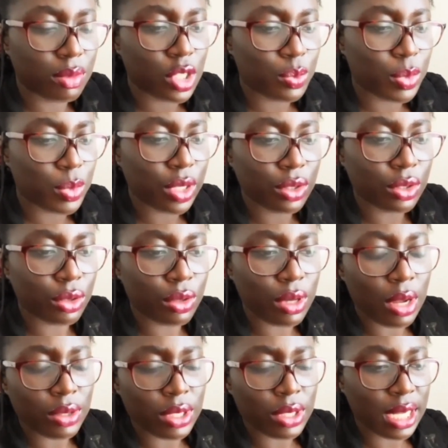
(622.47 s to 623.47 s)
sprinkled
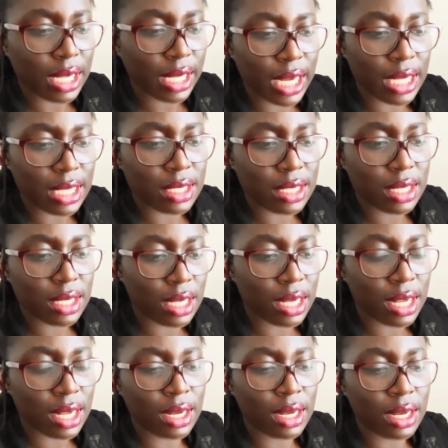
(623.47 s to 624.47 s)
throughout the decades and
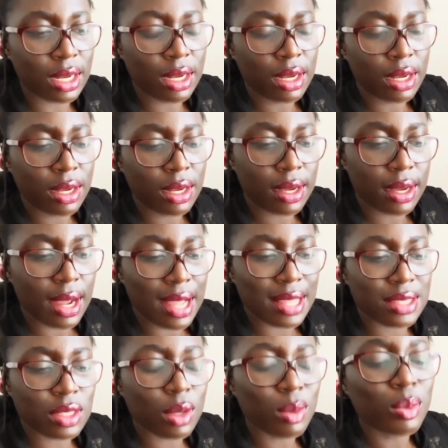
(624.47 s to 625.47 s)
then
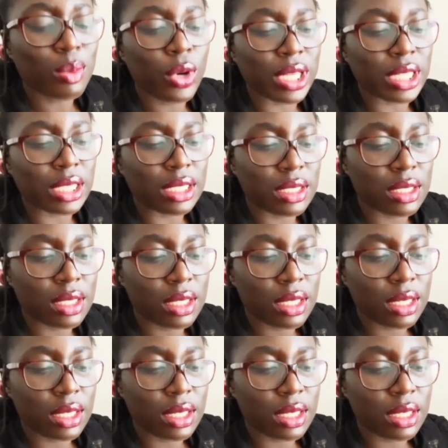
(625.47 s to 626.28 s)
at some point